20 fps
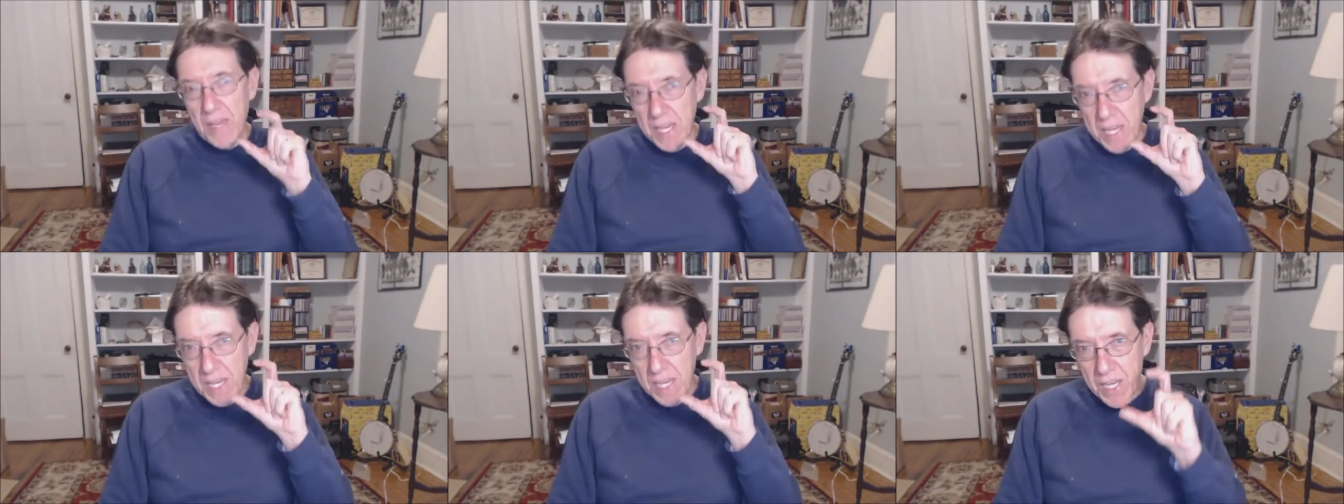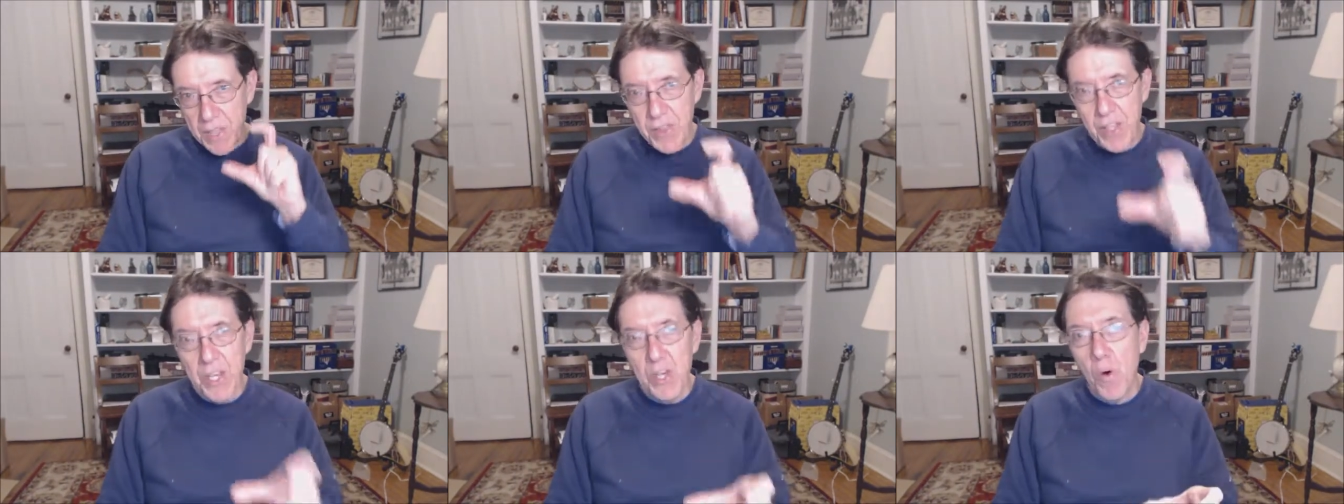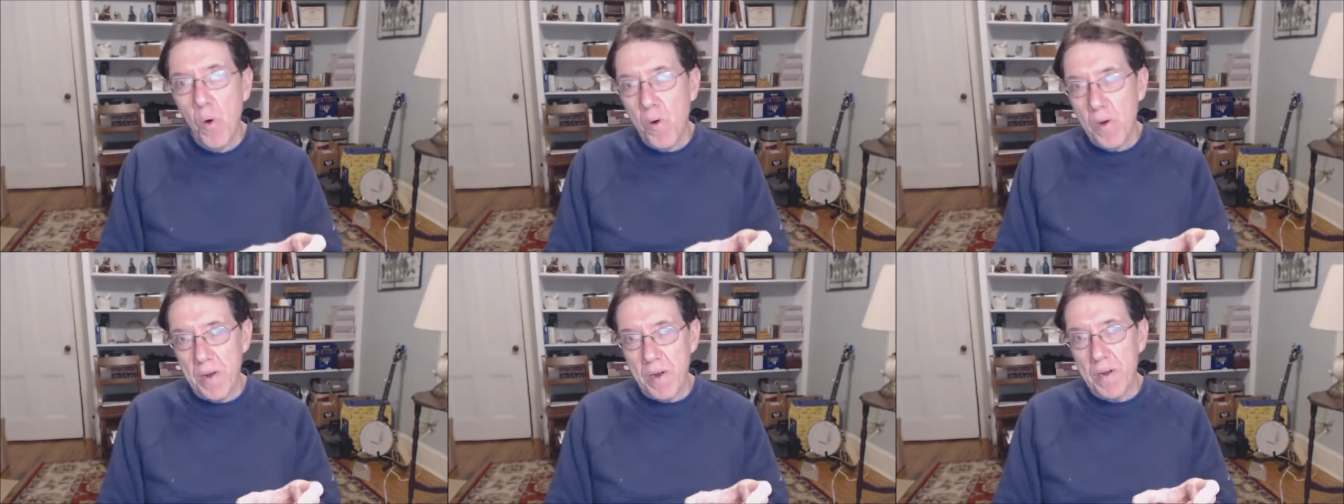they get
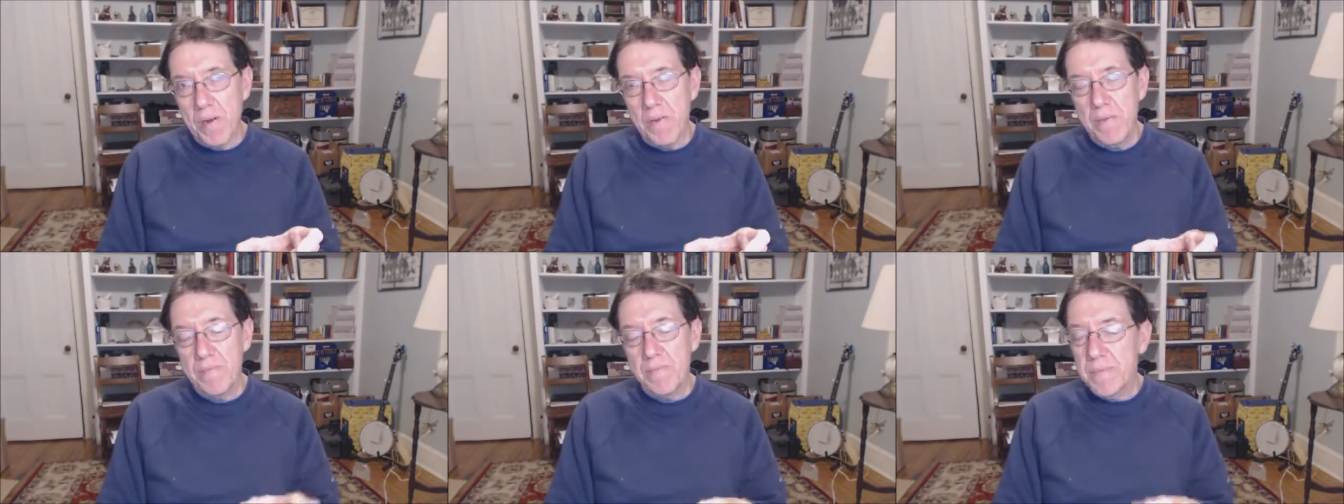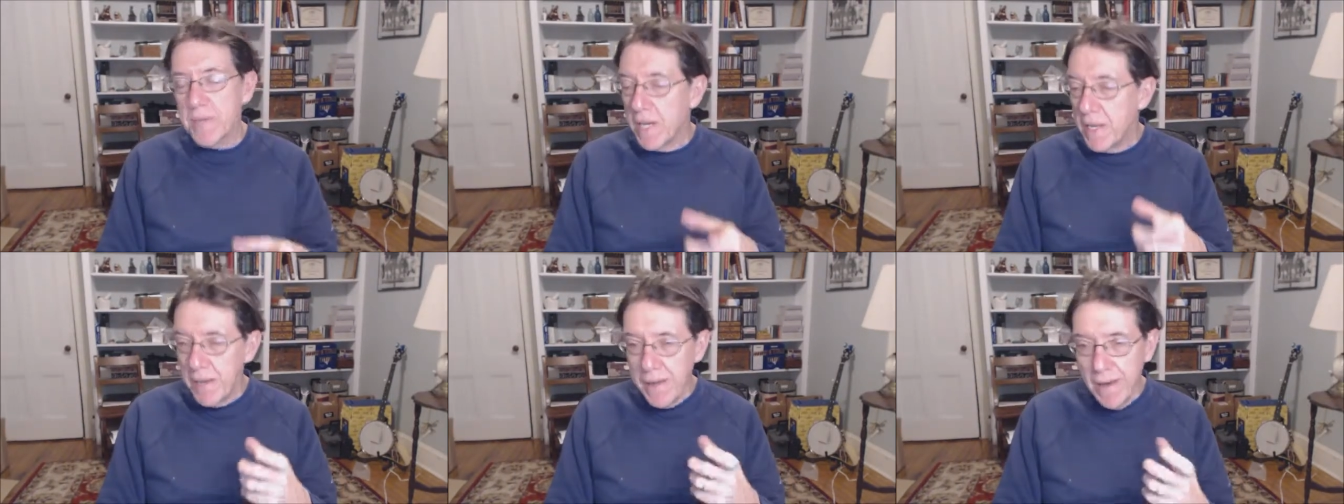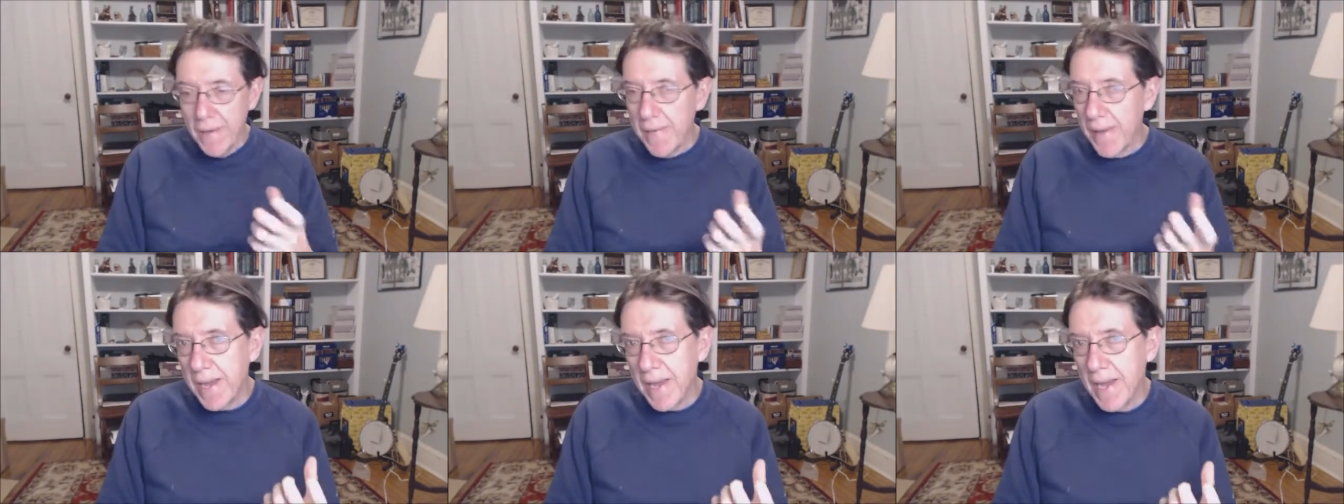the order
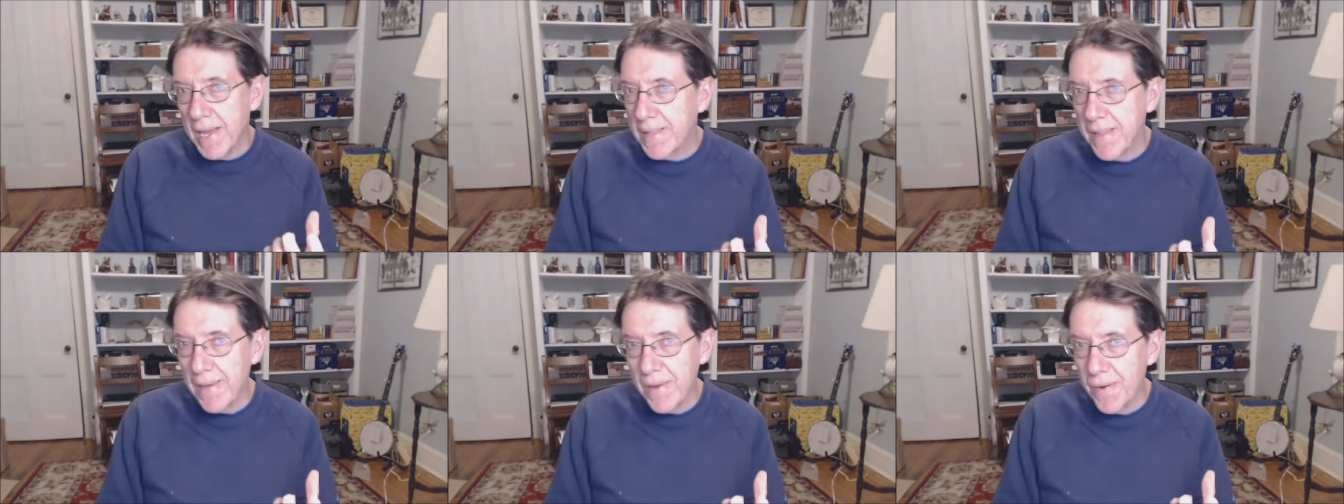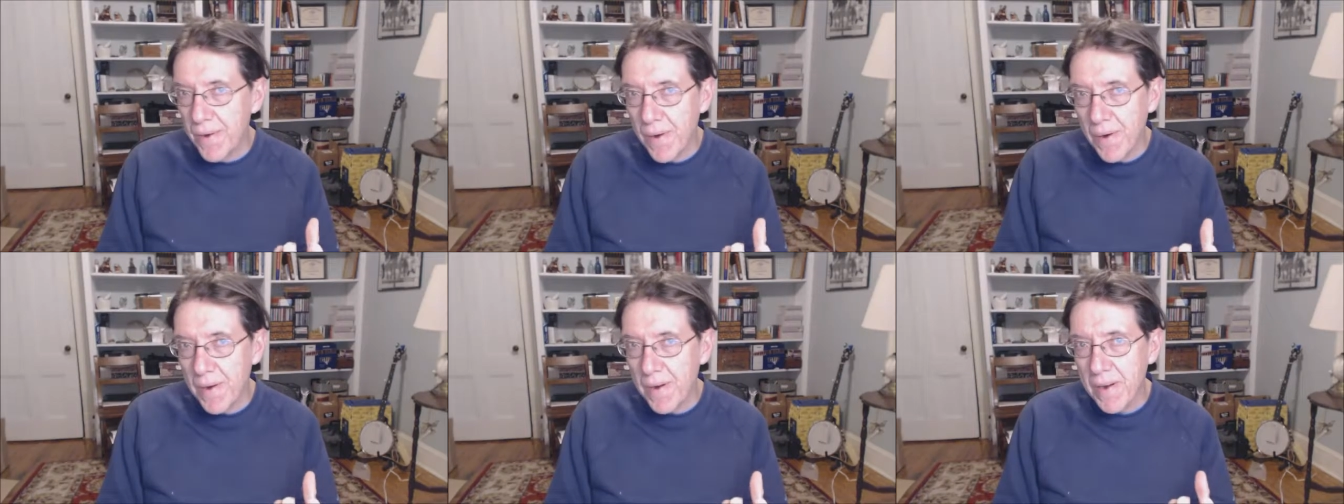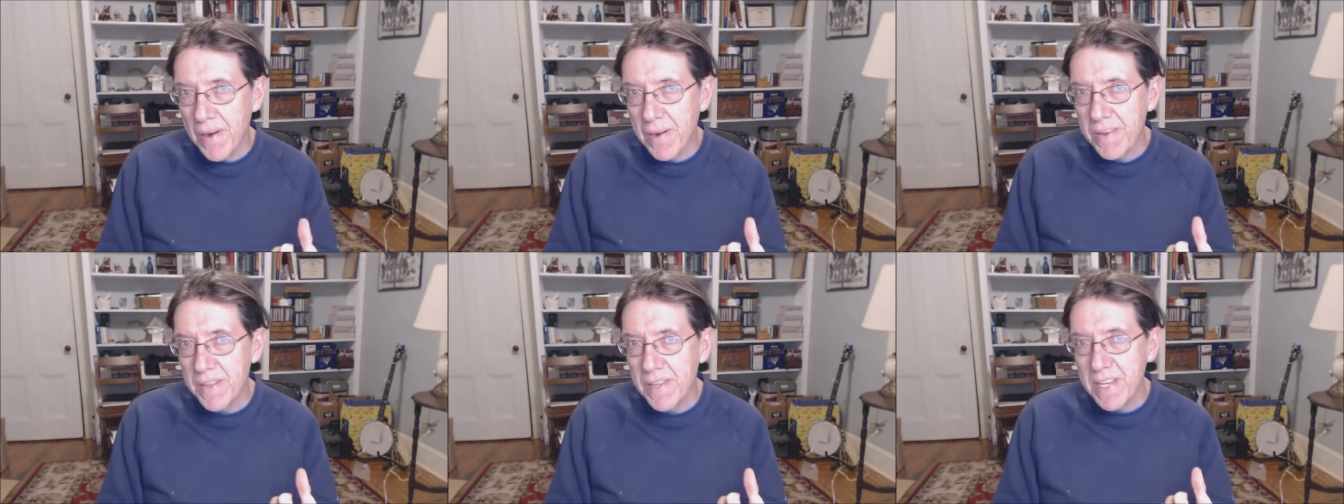they know they got the
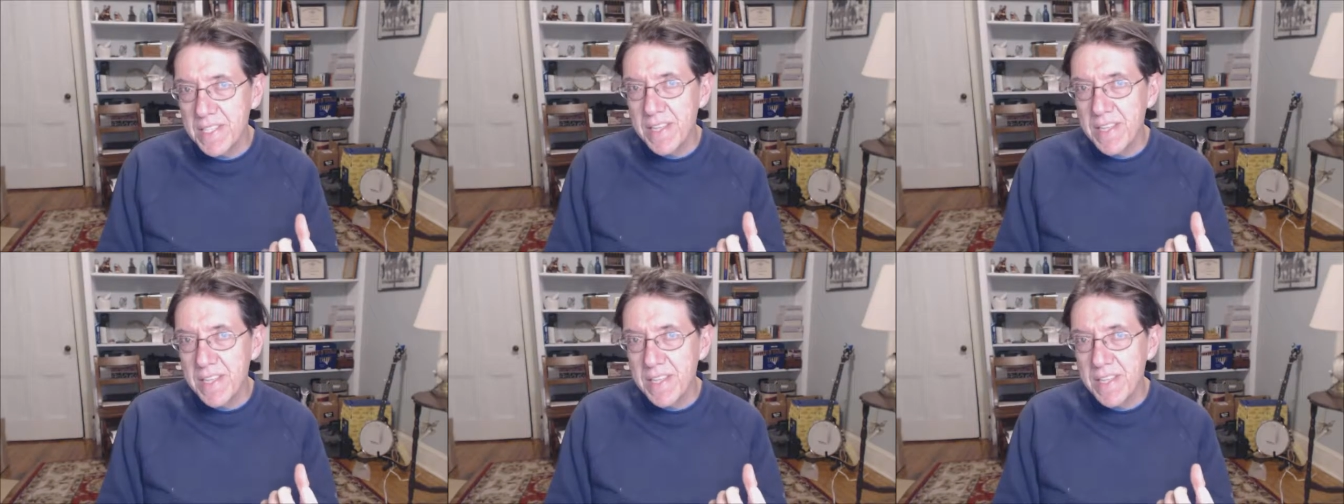order.